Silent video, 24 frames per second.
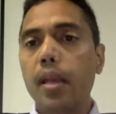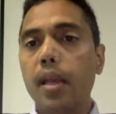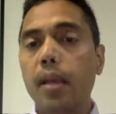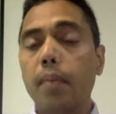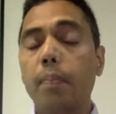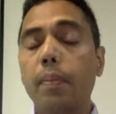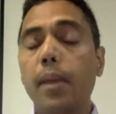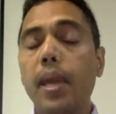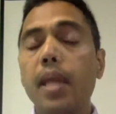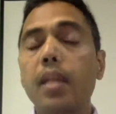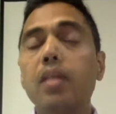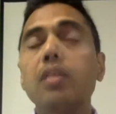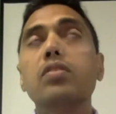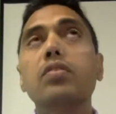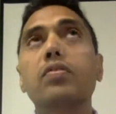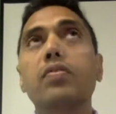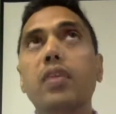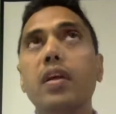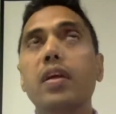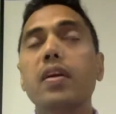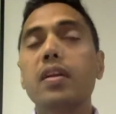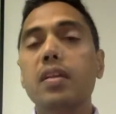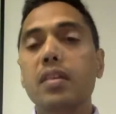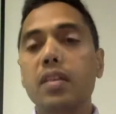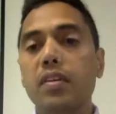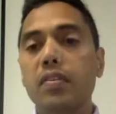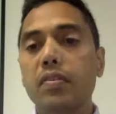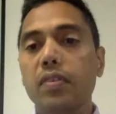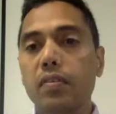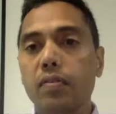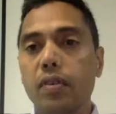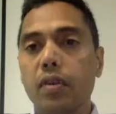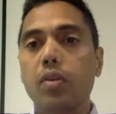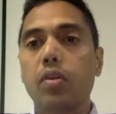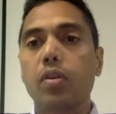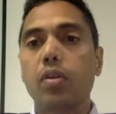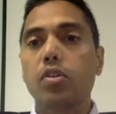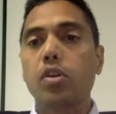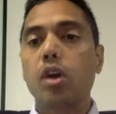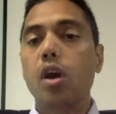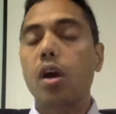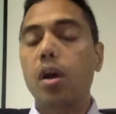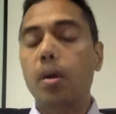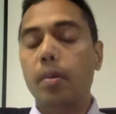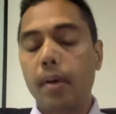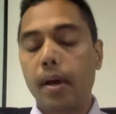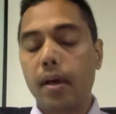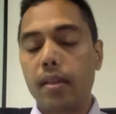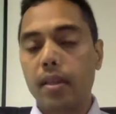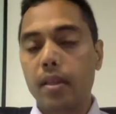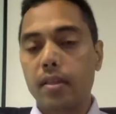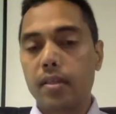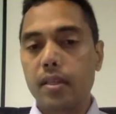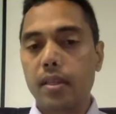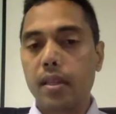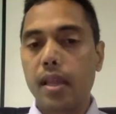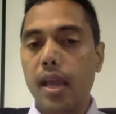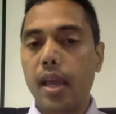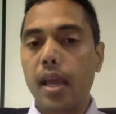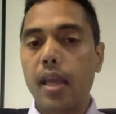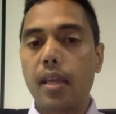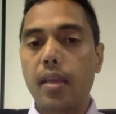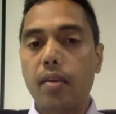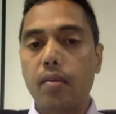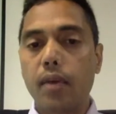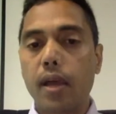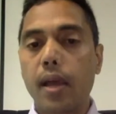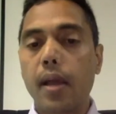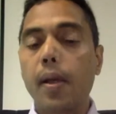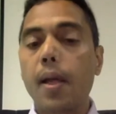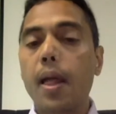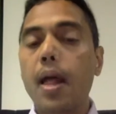and pain is very different. We're going to talk about that today anyway.